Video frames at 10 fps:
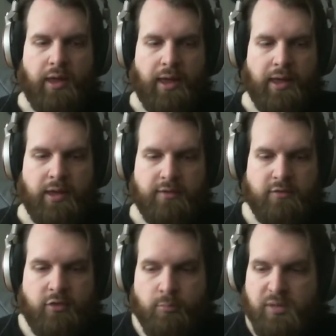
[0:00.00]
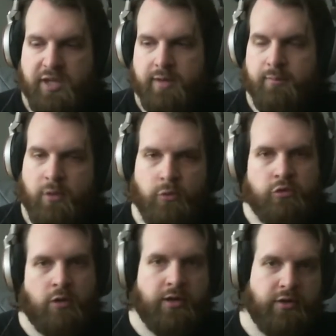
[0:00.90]
and the medium that was
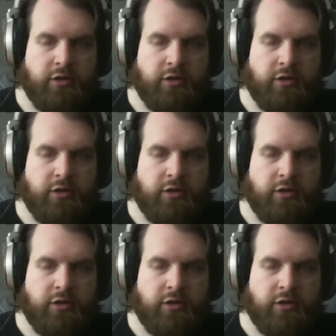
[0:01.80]
trying to